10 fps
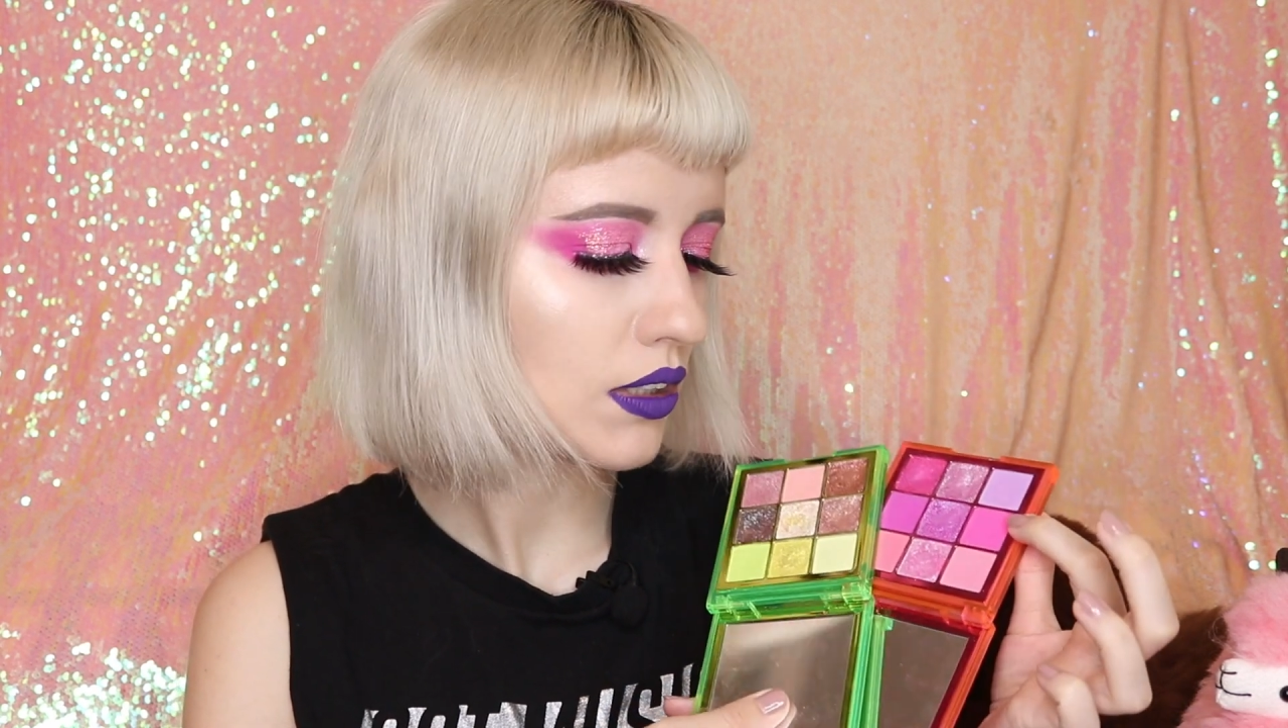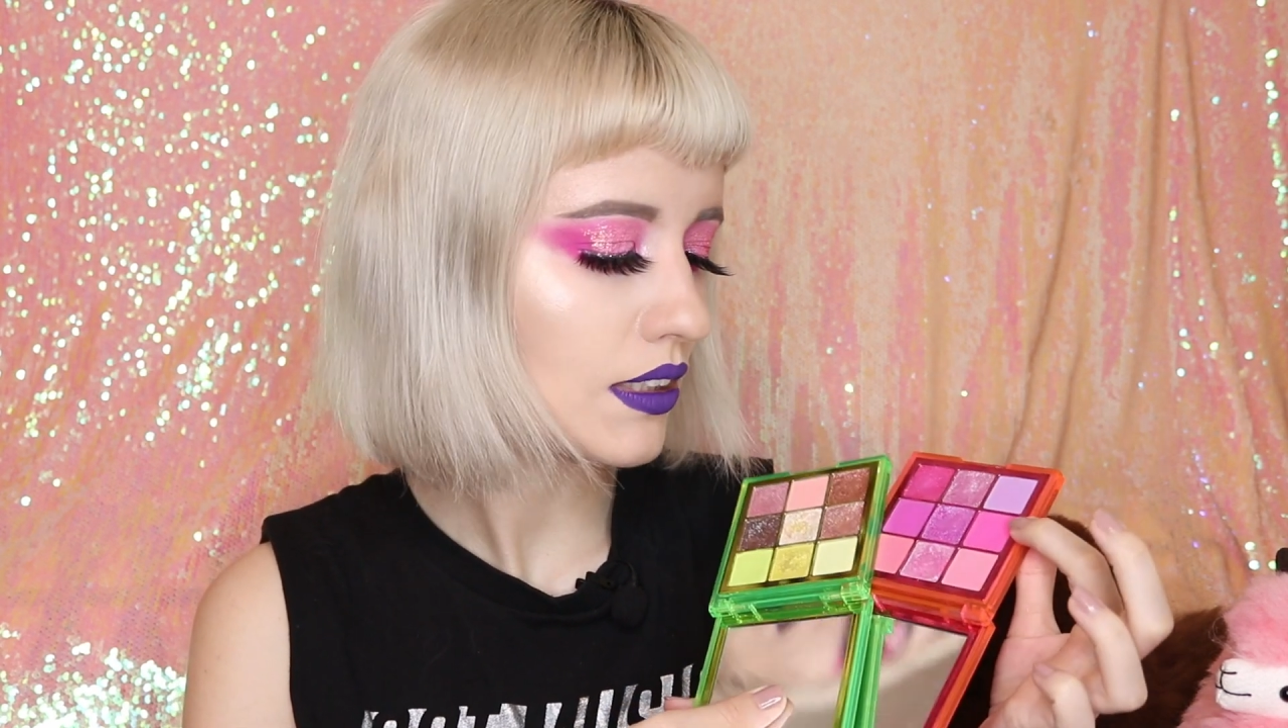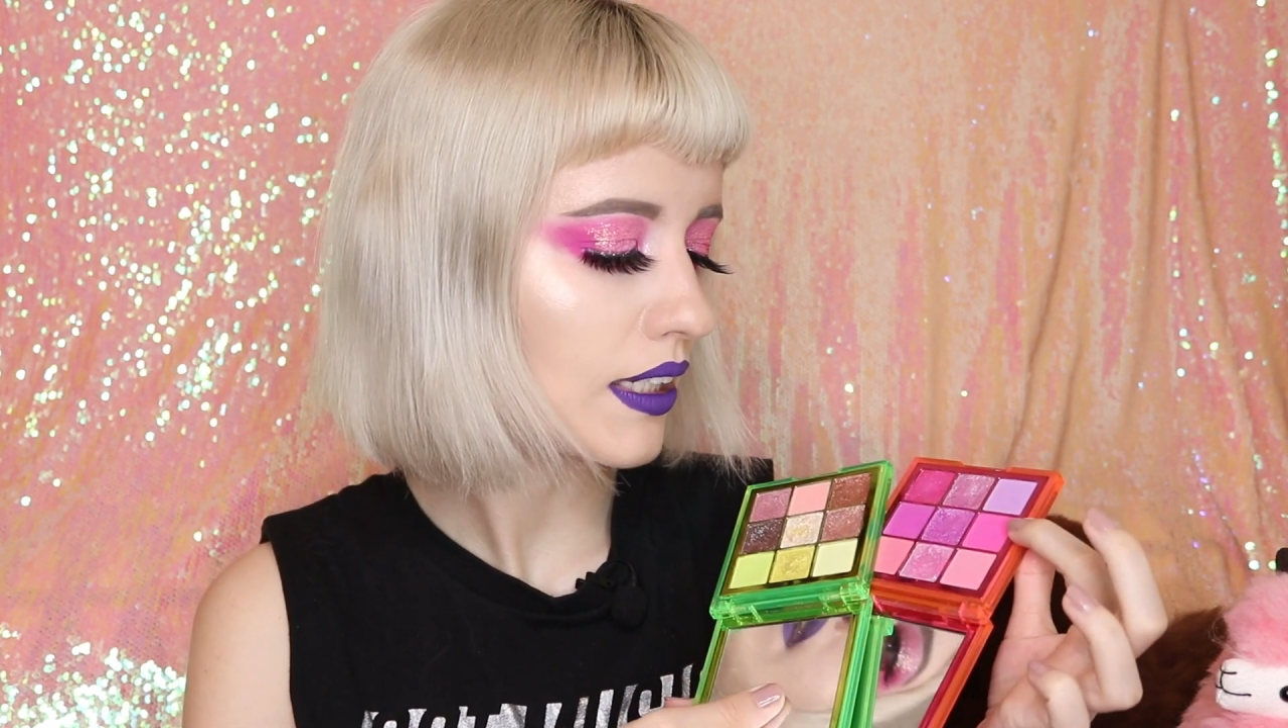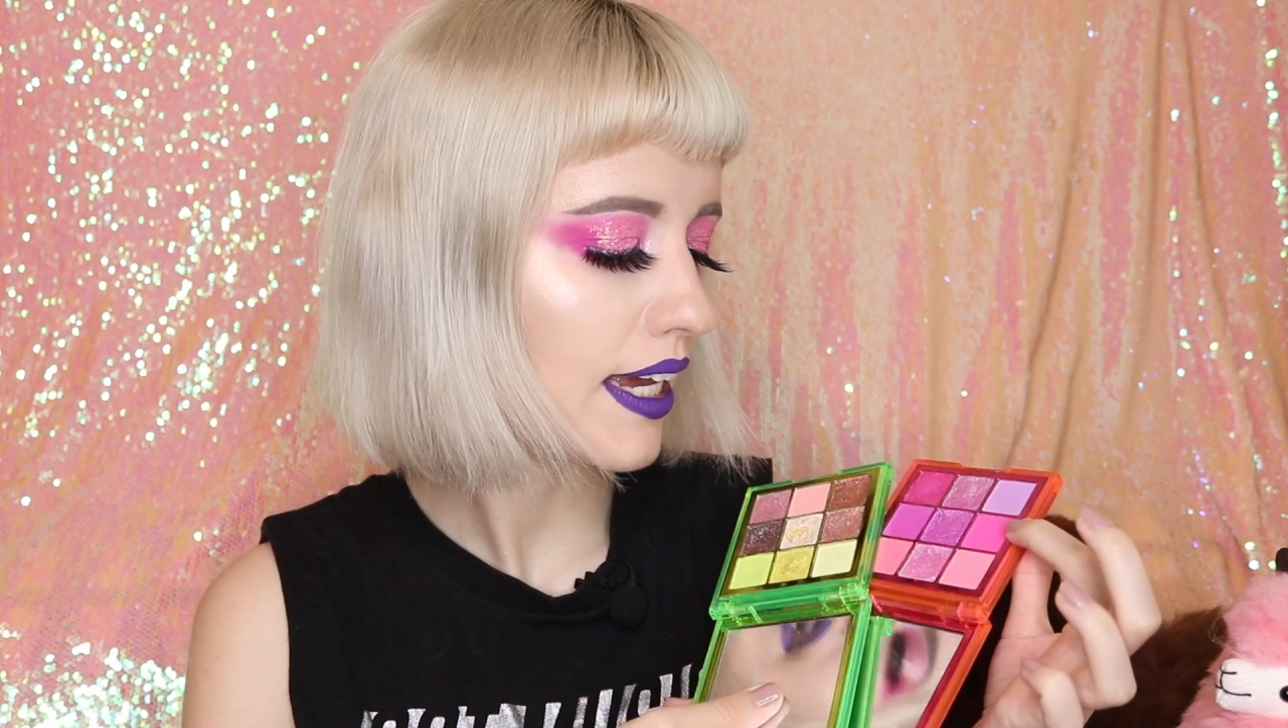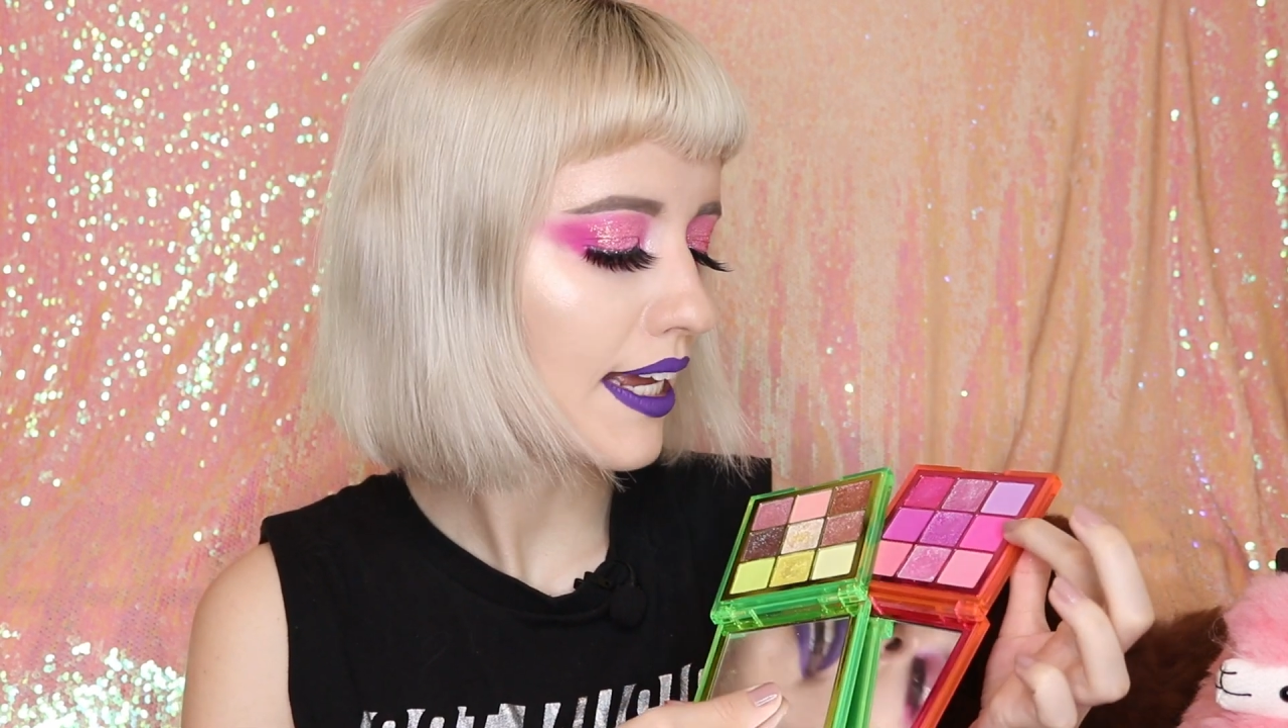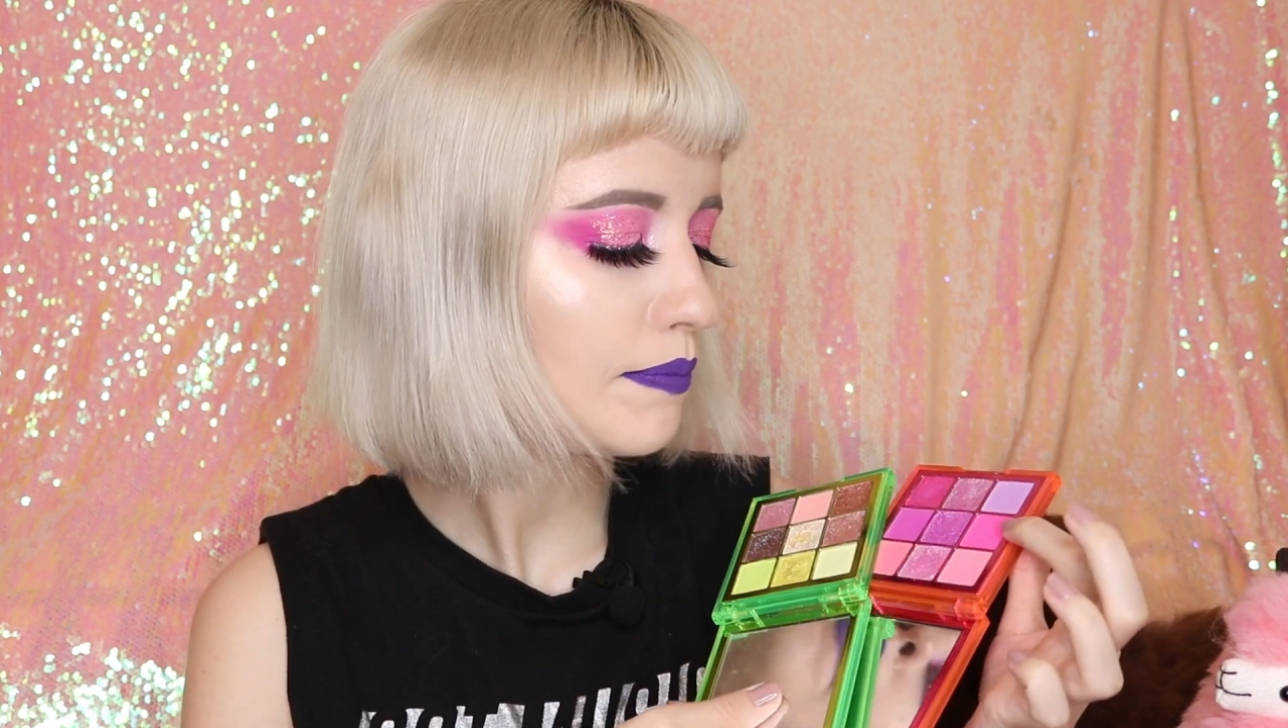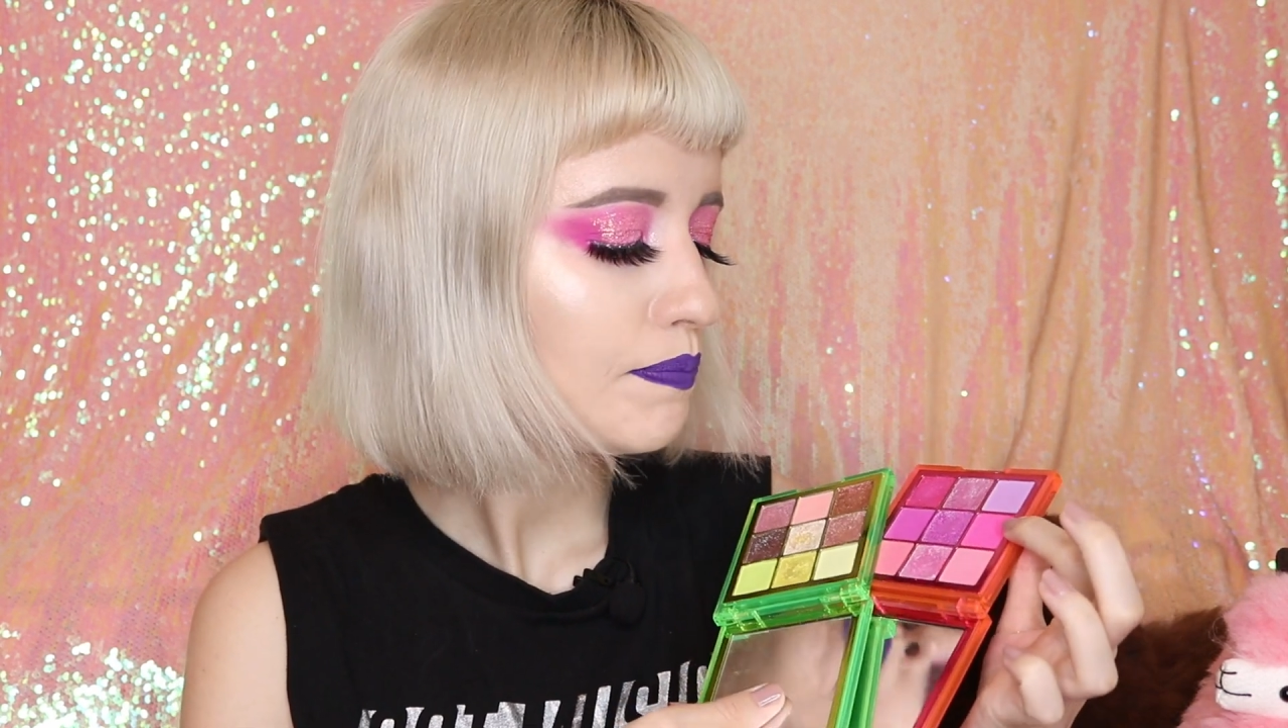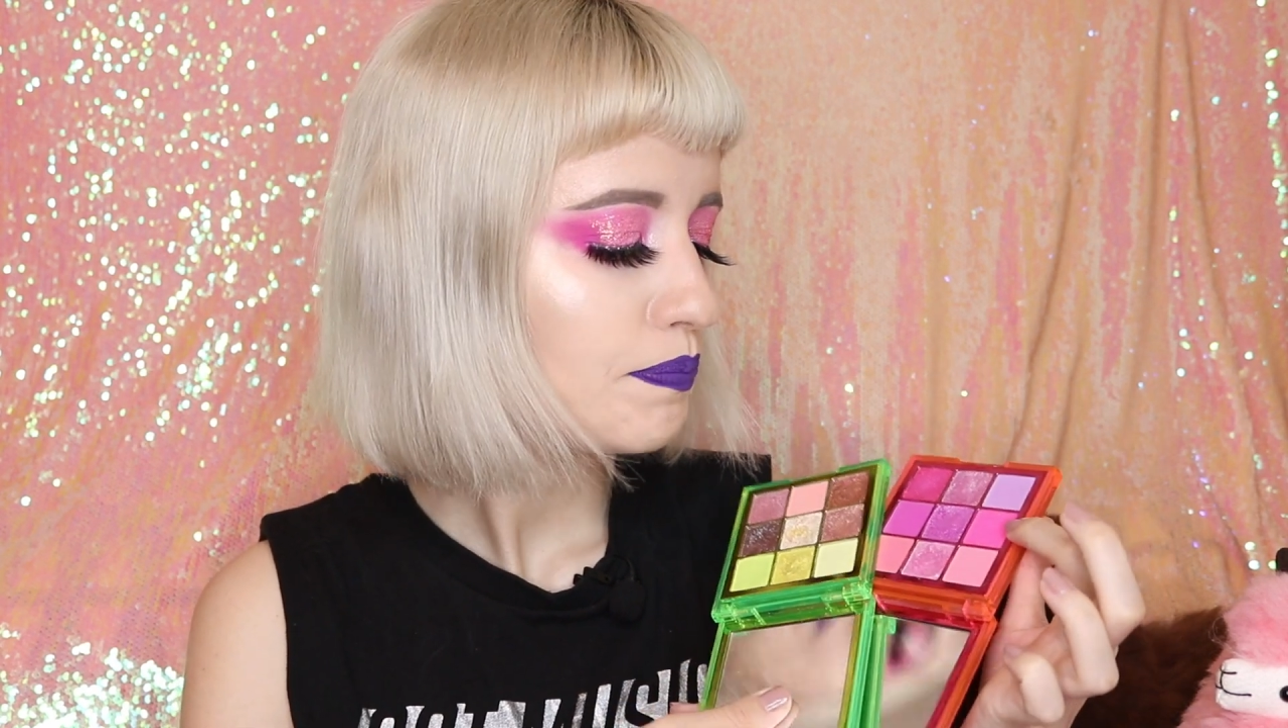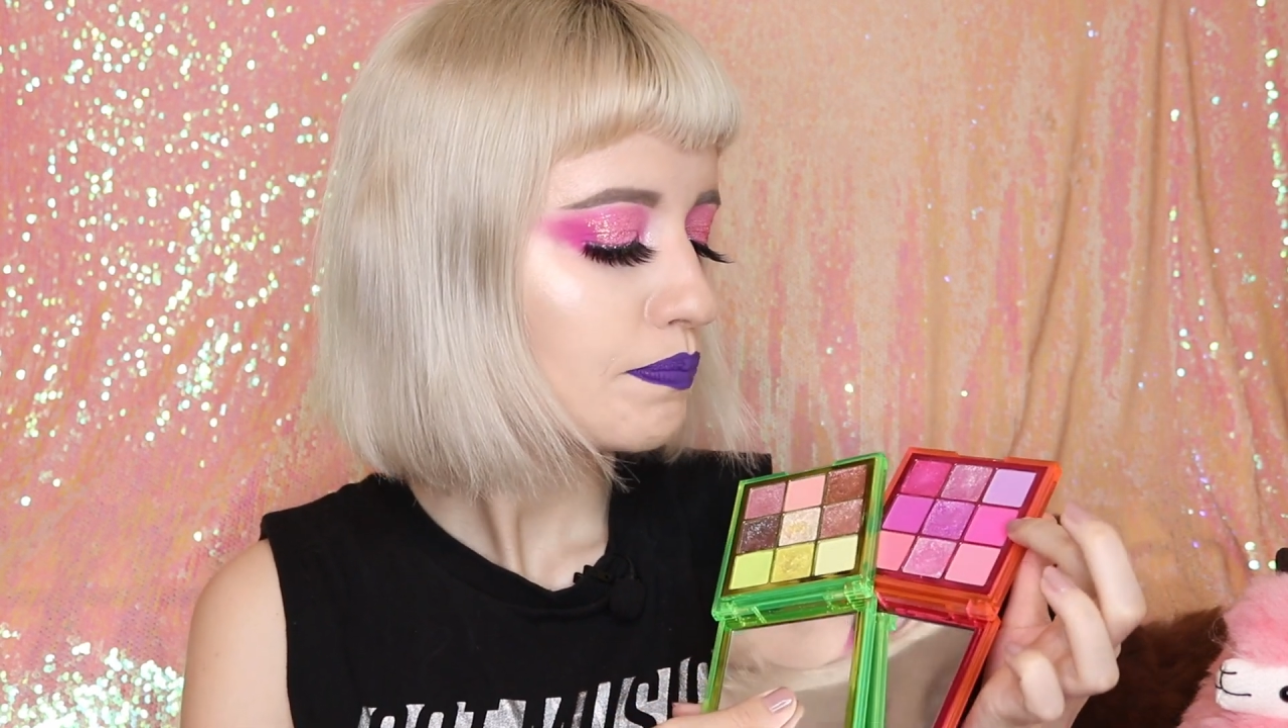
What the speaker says: once again,